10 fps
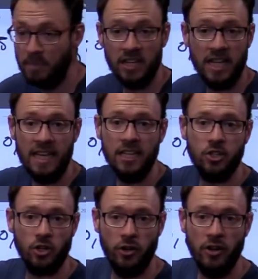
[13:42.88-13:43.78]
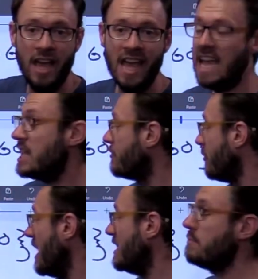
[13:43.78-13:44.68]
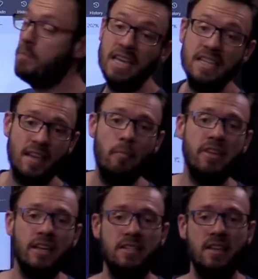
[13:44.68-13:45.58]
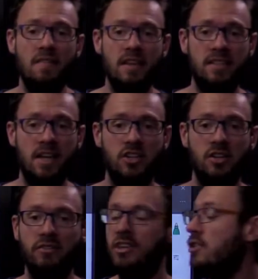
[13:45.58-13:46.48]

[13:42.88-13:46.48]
bit here true is for there to be something inside the extension of